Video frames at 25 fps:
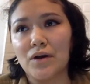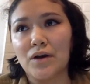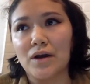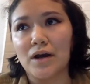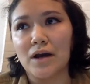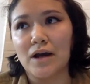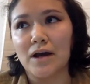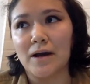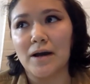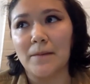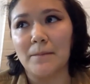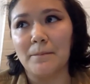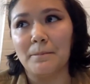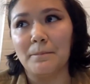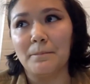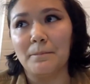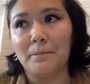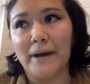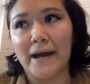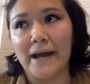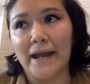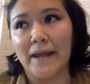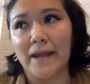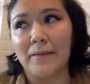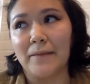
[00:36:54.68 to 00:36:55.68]

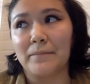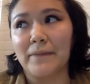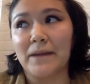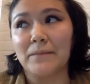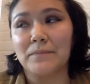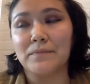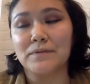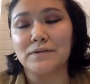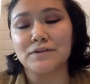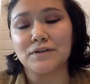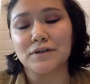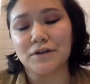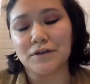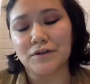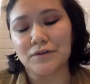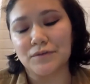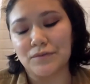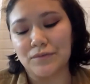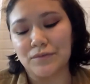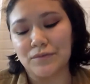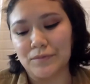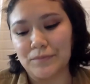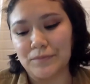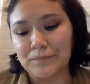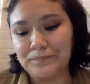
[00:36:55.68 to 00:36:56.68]
my
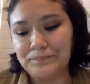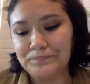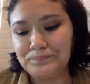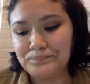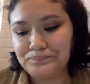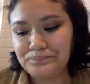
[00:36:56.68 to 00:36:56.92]
paternal